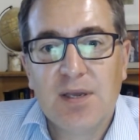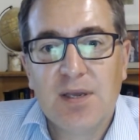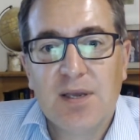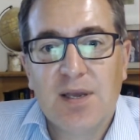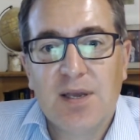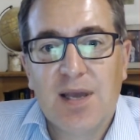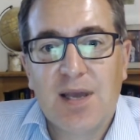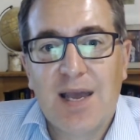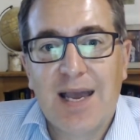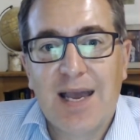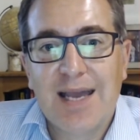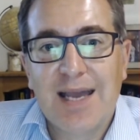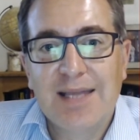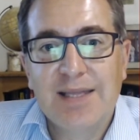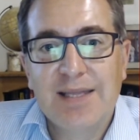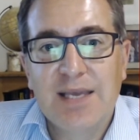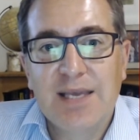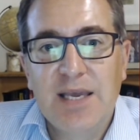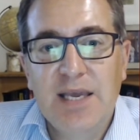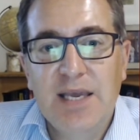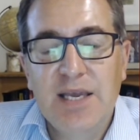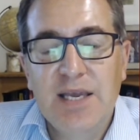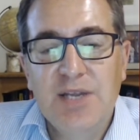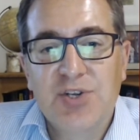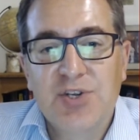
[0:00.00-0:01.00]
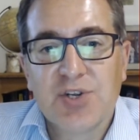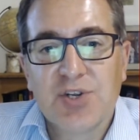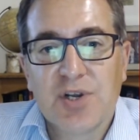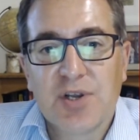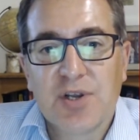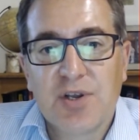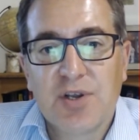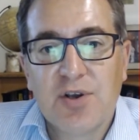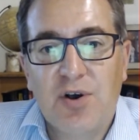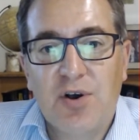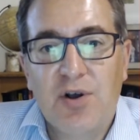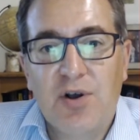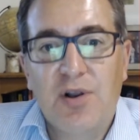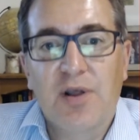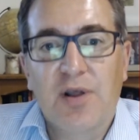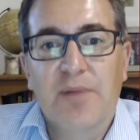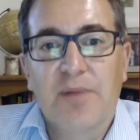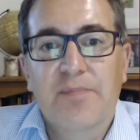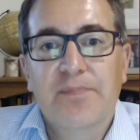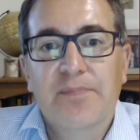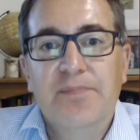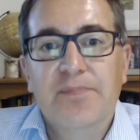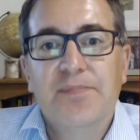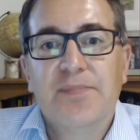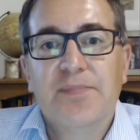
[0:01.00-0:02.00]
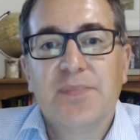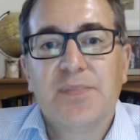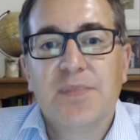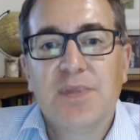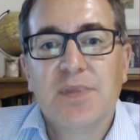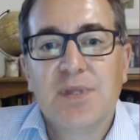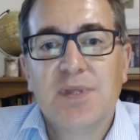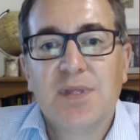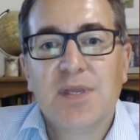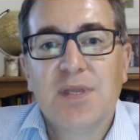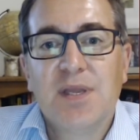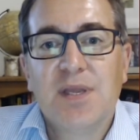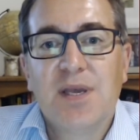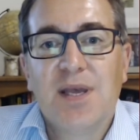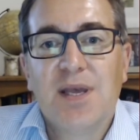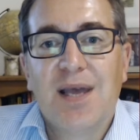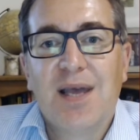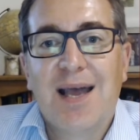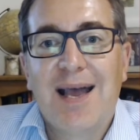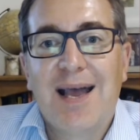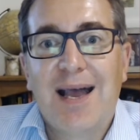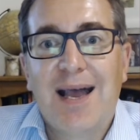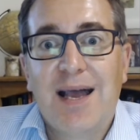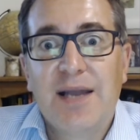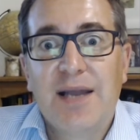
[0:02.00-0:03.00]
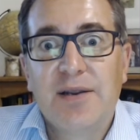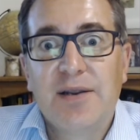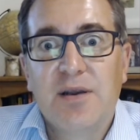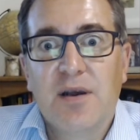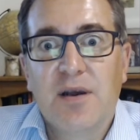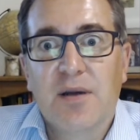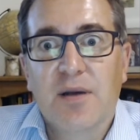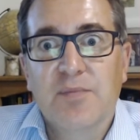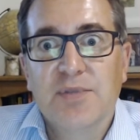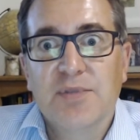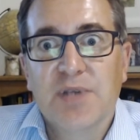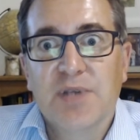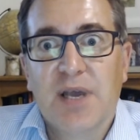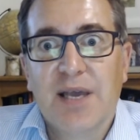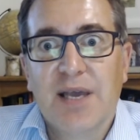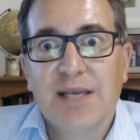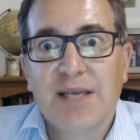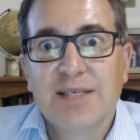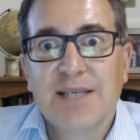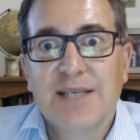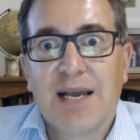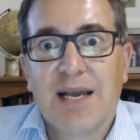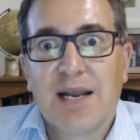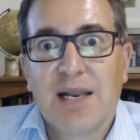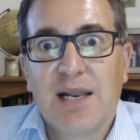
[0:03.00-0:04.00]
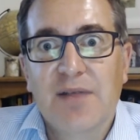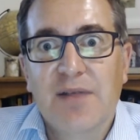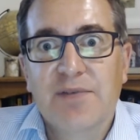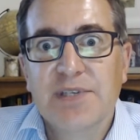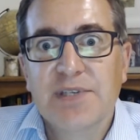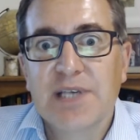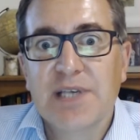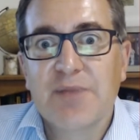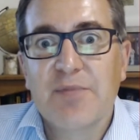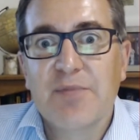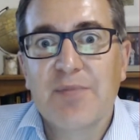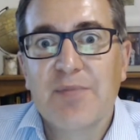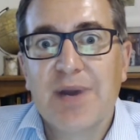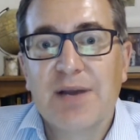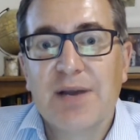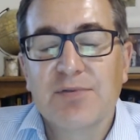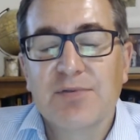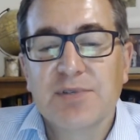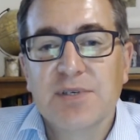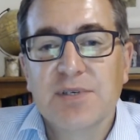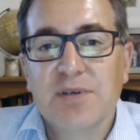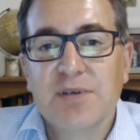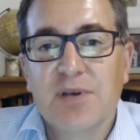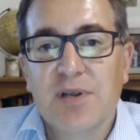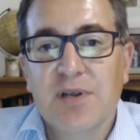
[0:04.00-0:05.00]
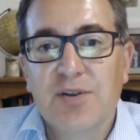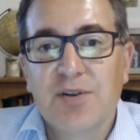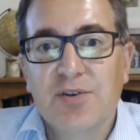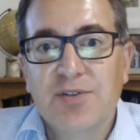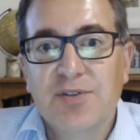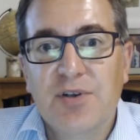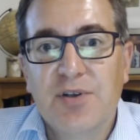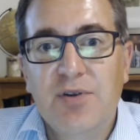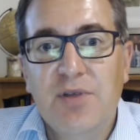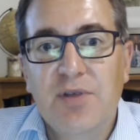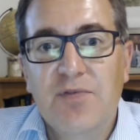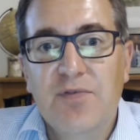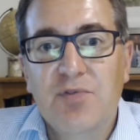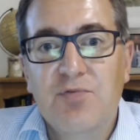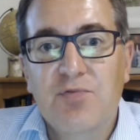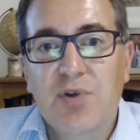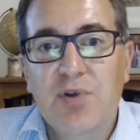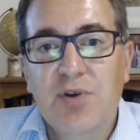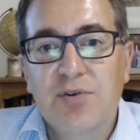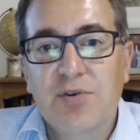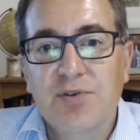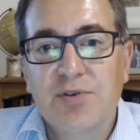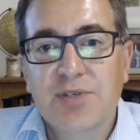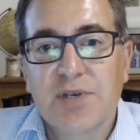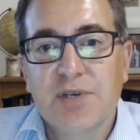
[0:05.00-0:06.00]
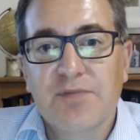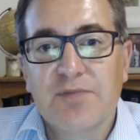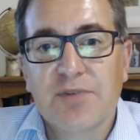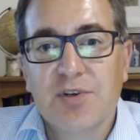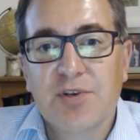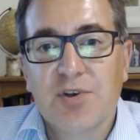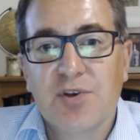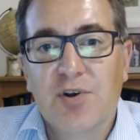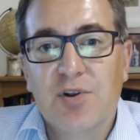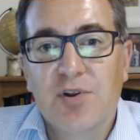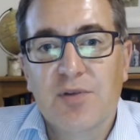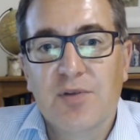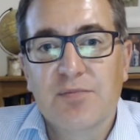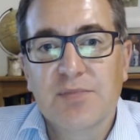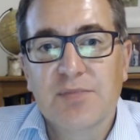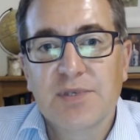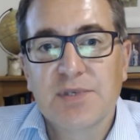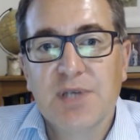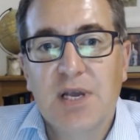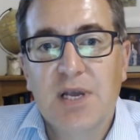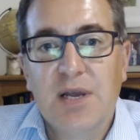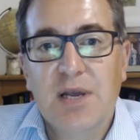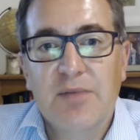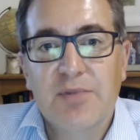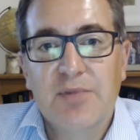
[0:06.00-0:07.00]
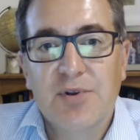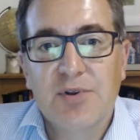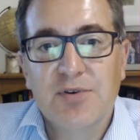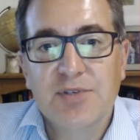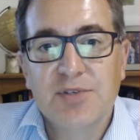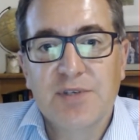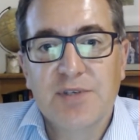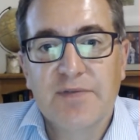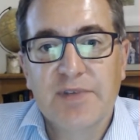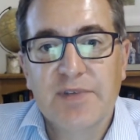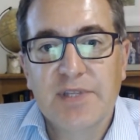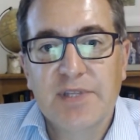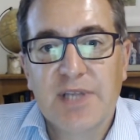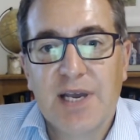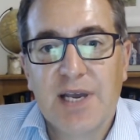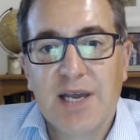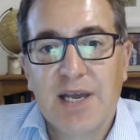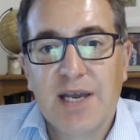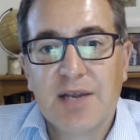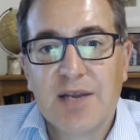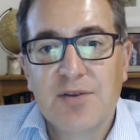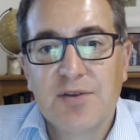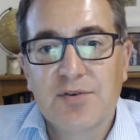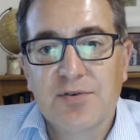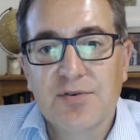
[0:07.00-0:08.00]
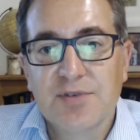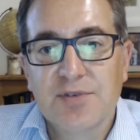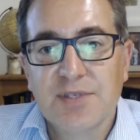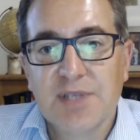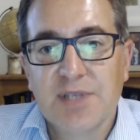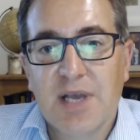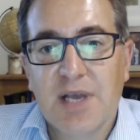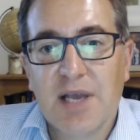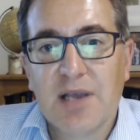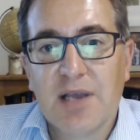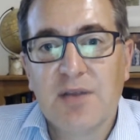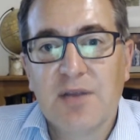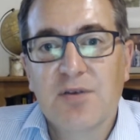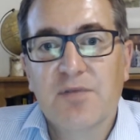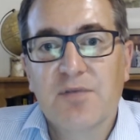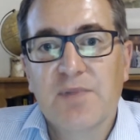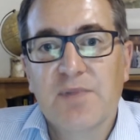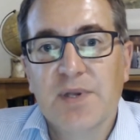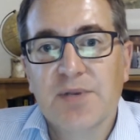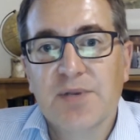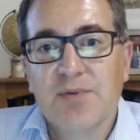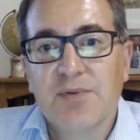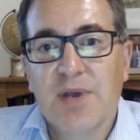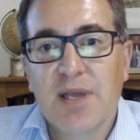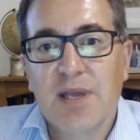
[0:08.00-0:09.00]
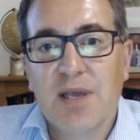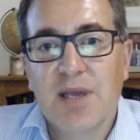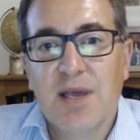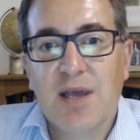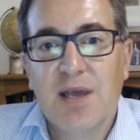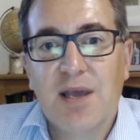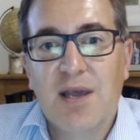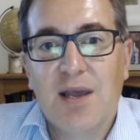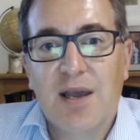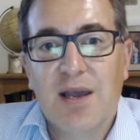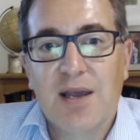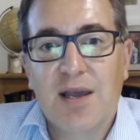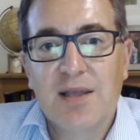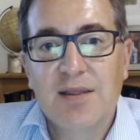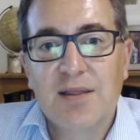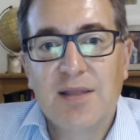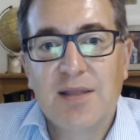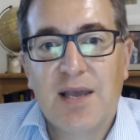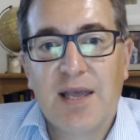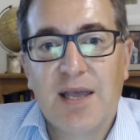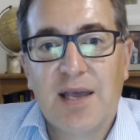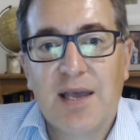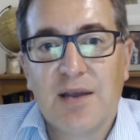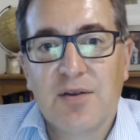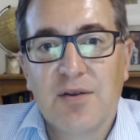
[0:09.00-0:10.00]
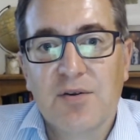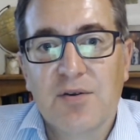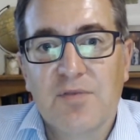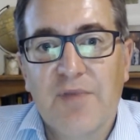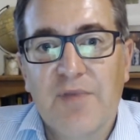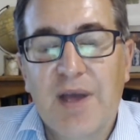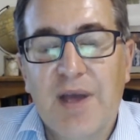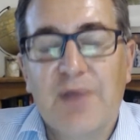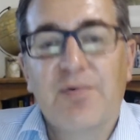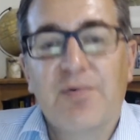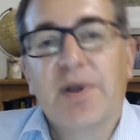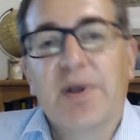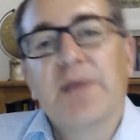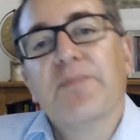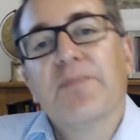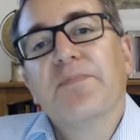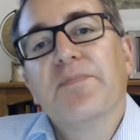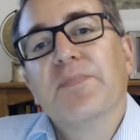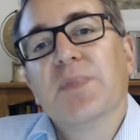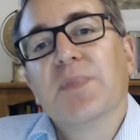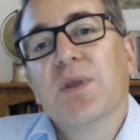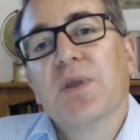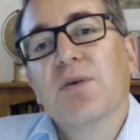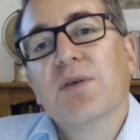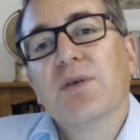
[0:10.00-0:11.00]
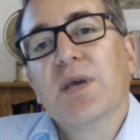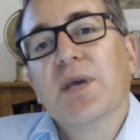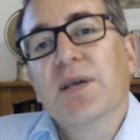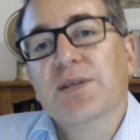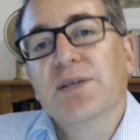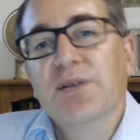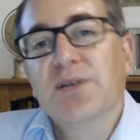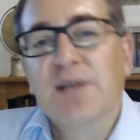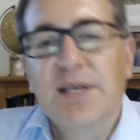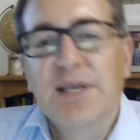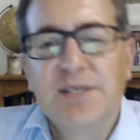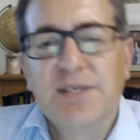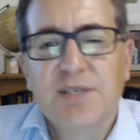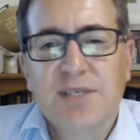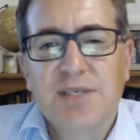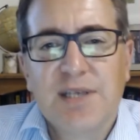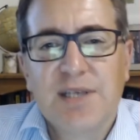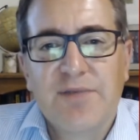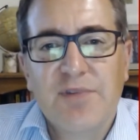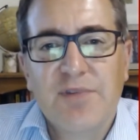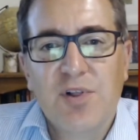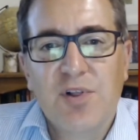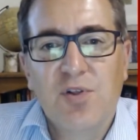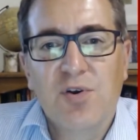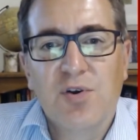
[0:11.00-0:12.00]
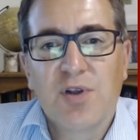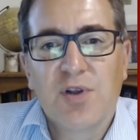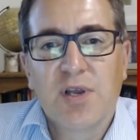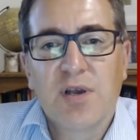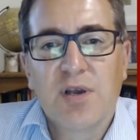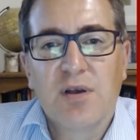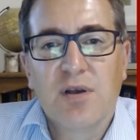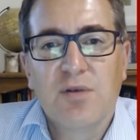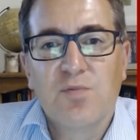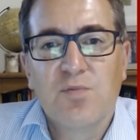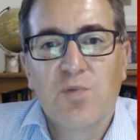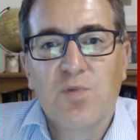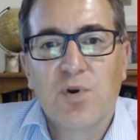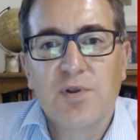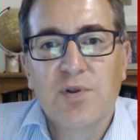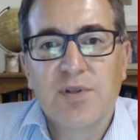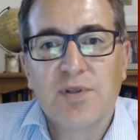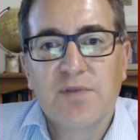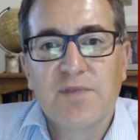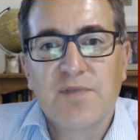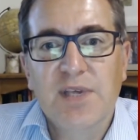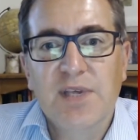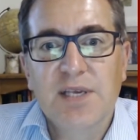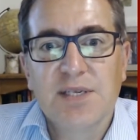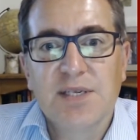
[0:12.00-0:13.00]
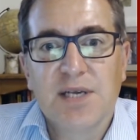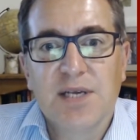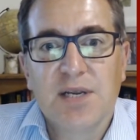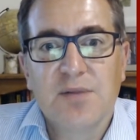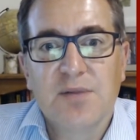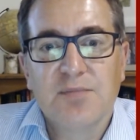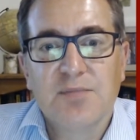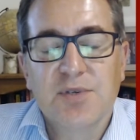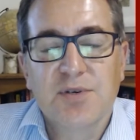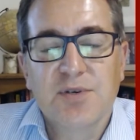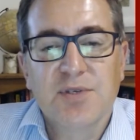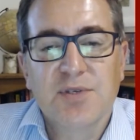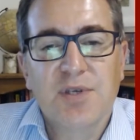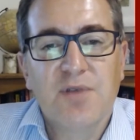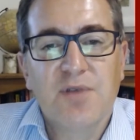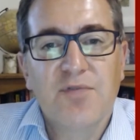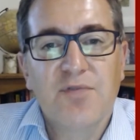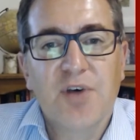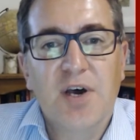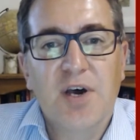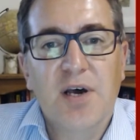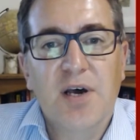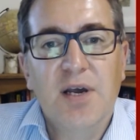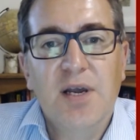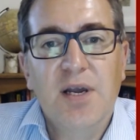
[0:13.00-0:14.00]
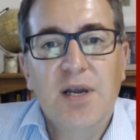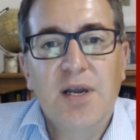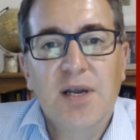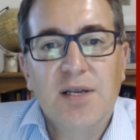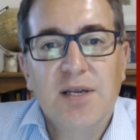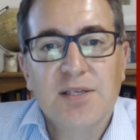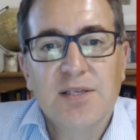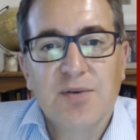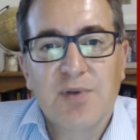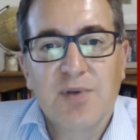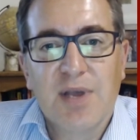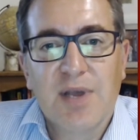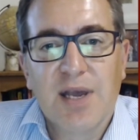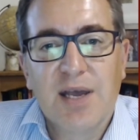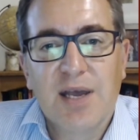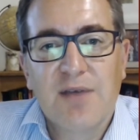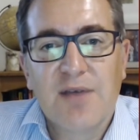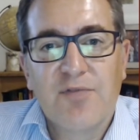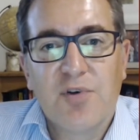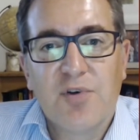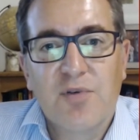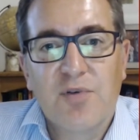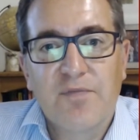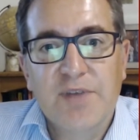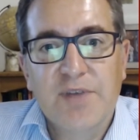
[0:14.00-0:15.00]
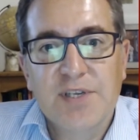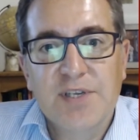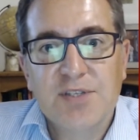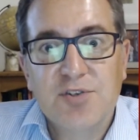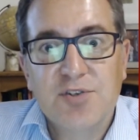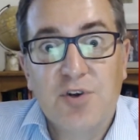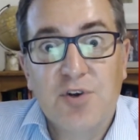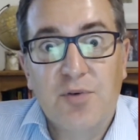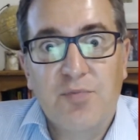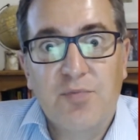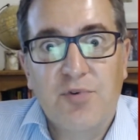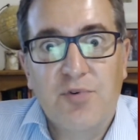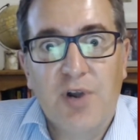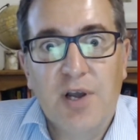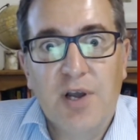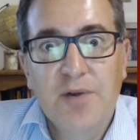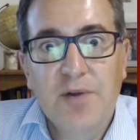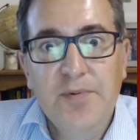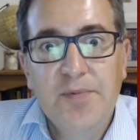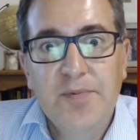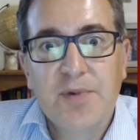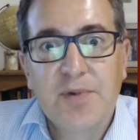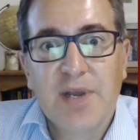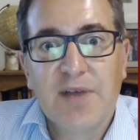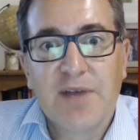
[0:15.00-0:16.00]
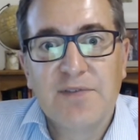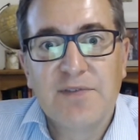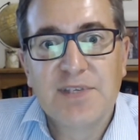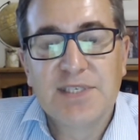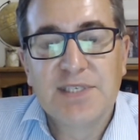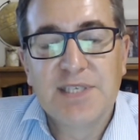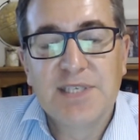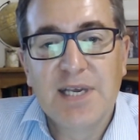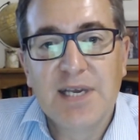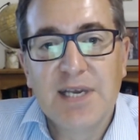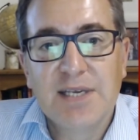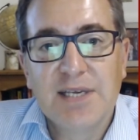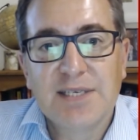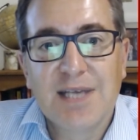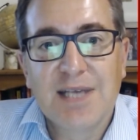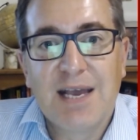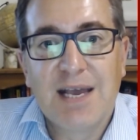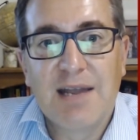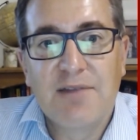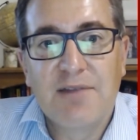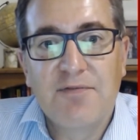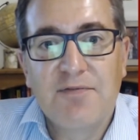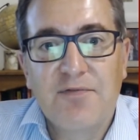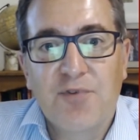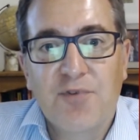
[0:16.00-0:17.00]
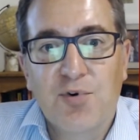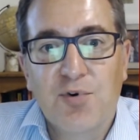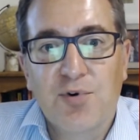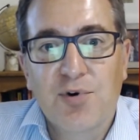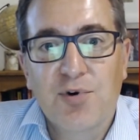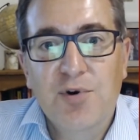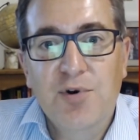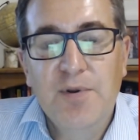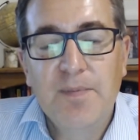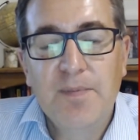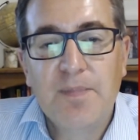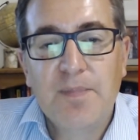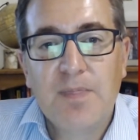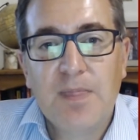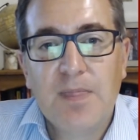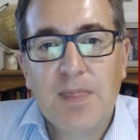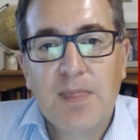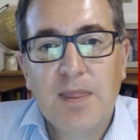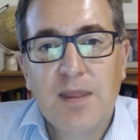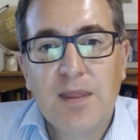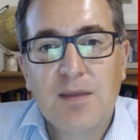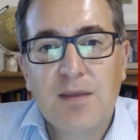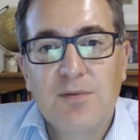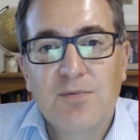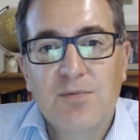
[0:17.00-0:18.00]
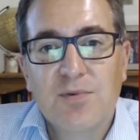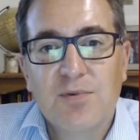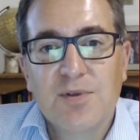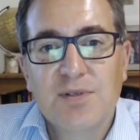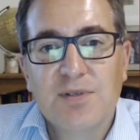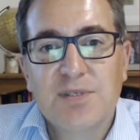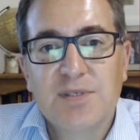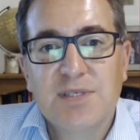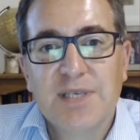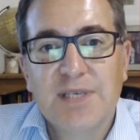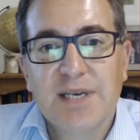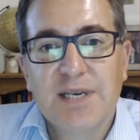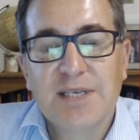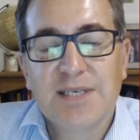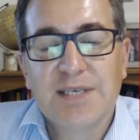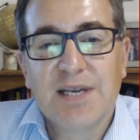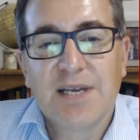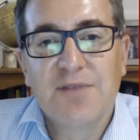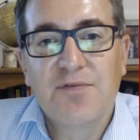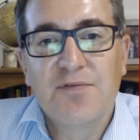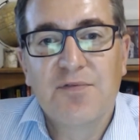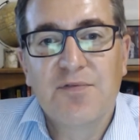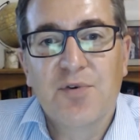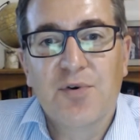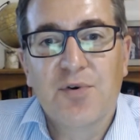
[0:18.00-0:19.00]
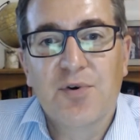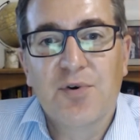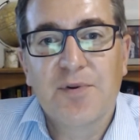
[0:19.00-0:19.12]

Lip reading: and each column add up to exactly the same amount. And not only the rows and the columns, but also the diagonals, diagonal this way and diagonal that way. Okay, so let's just have a look at what these add up to so far. So we have on this top row, we have 6 add 4. What's 6 add 4?